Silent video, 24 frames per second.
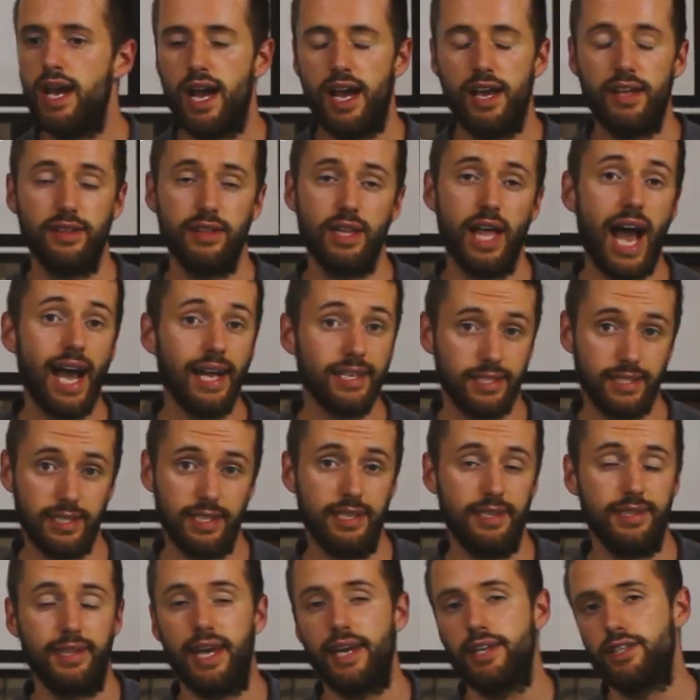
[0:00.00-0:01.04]
And
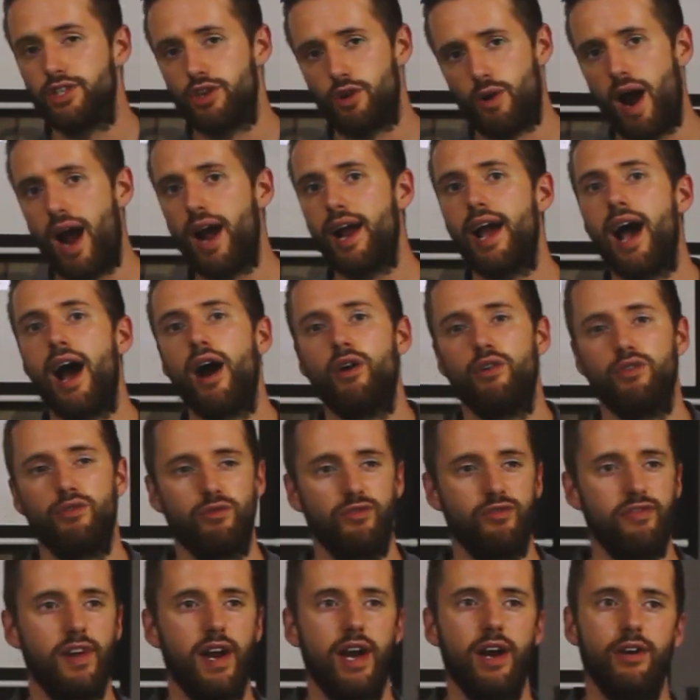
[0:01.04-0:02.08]
lastly, they dry
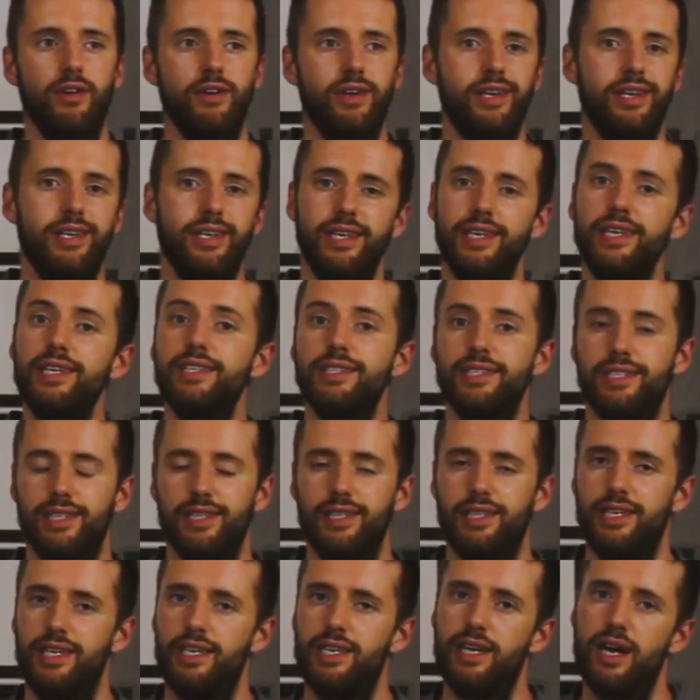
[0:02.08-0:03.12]
out very
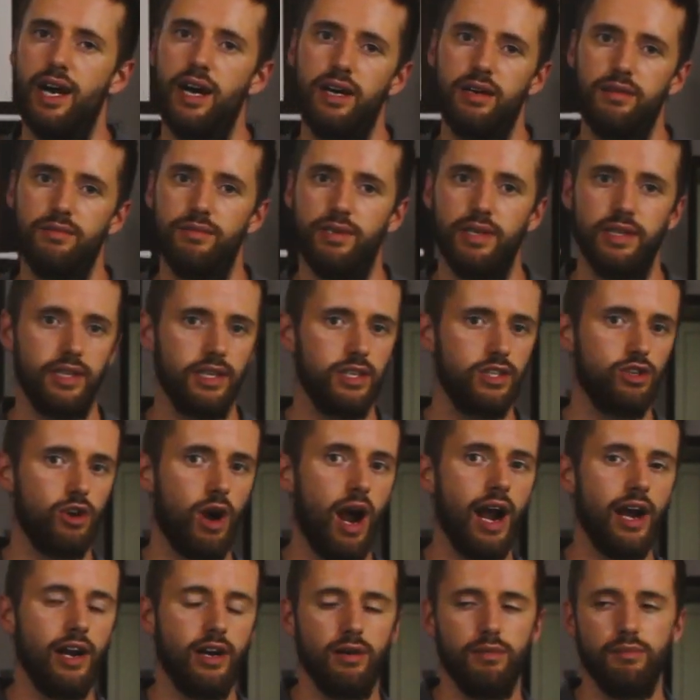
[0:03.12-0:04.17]
easily. In the
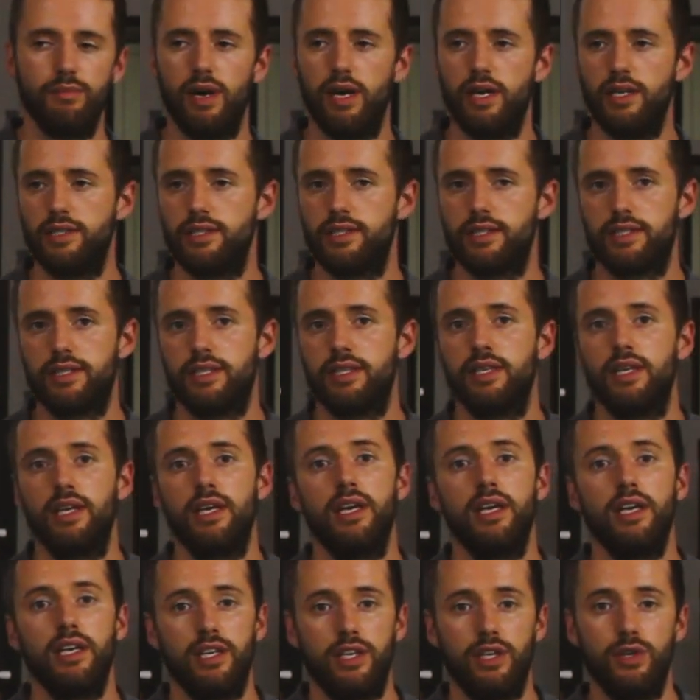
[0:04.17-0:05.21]
drier months,
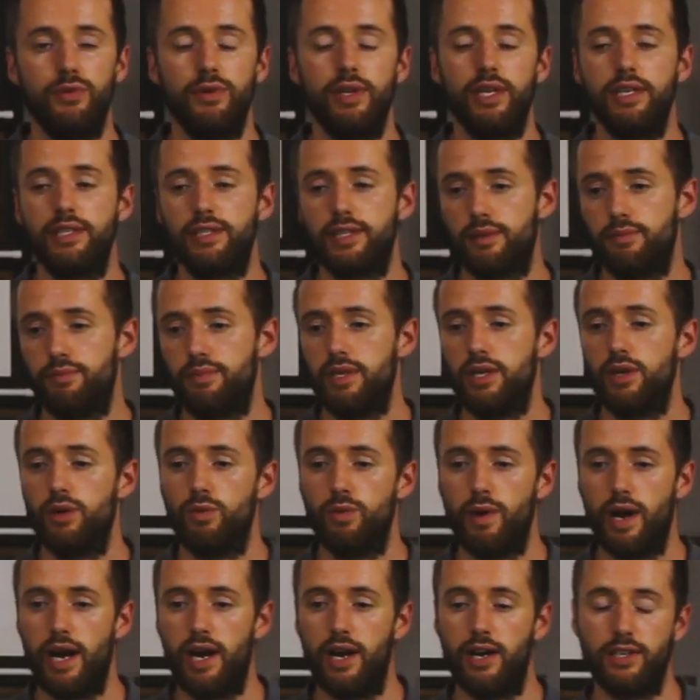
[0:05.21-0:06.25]
you need to be
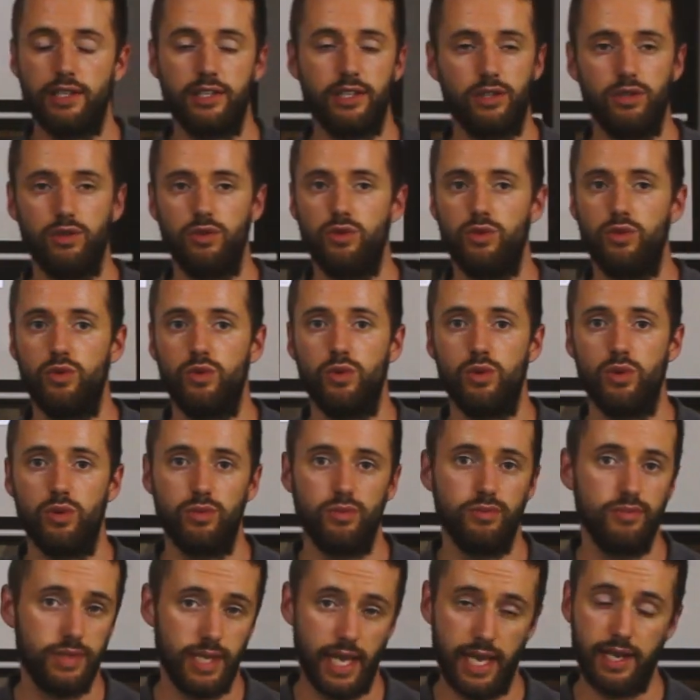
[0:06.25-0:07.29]
aware to
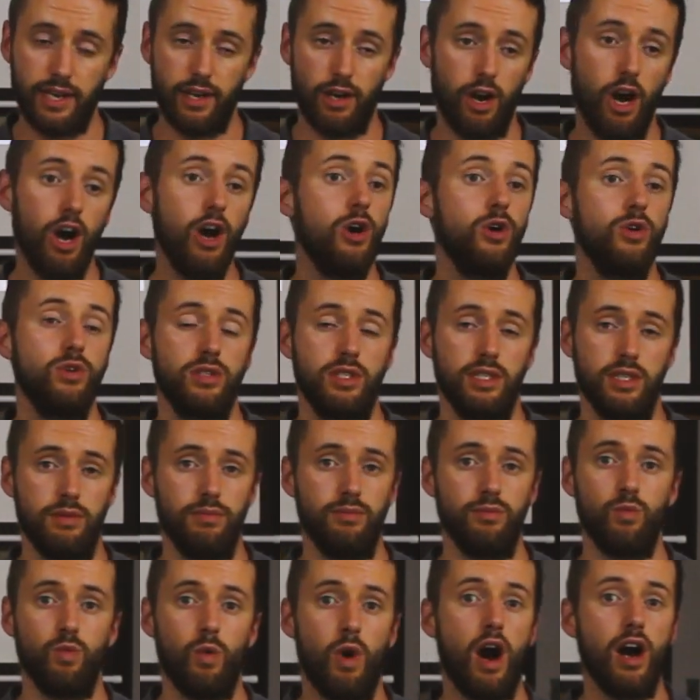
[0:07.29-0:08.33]
take your hose
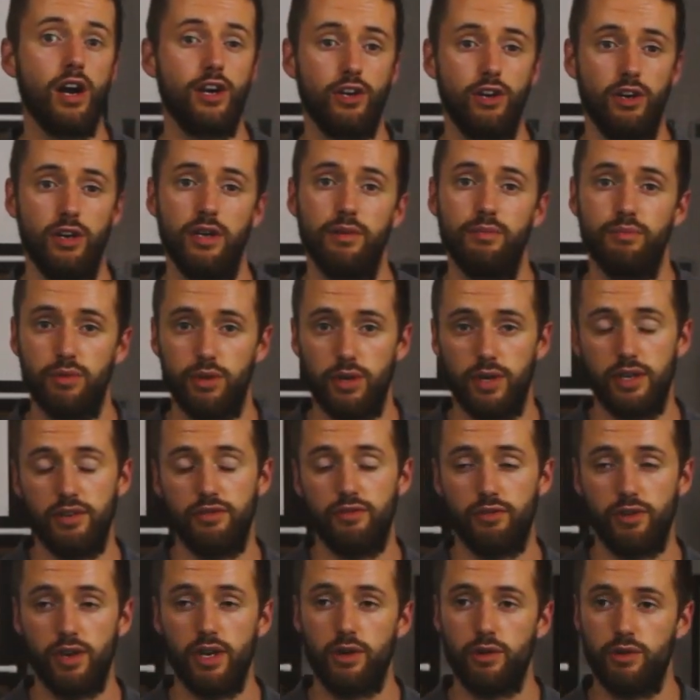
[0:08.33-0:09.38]
and water it pretty
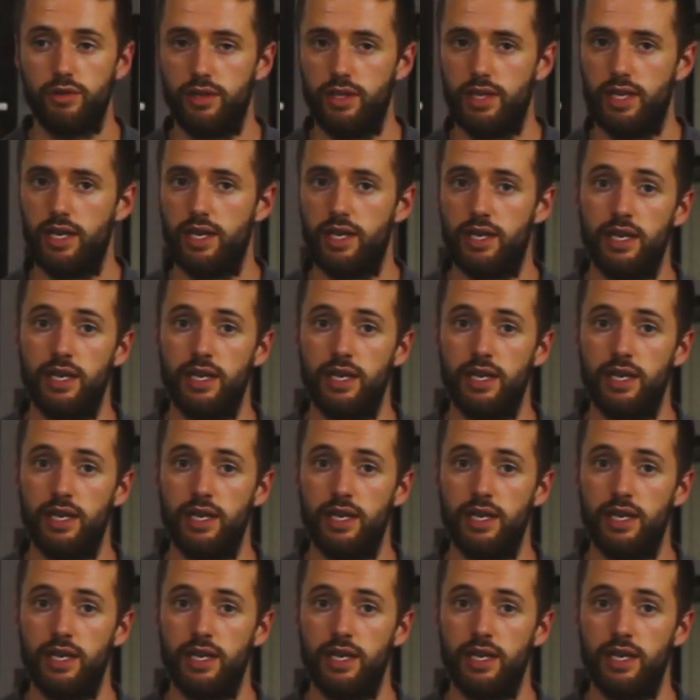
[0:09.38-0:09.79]
frequently.